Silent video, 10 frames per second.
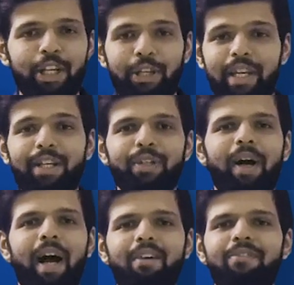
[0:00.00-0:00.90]
You need to
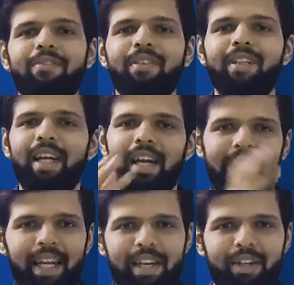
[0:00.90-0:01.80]
have
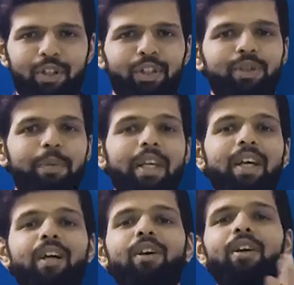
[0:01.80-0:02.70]
content to be
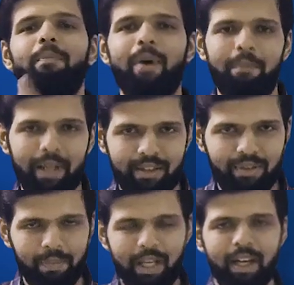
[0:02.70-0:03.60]
a good public
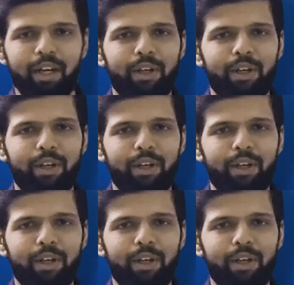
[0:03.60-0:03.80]
speaker,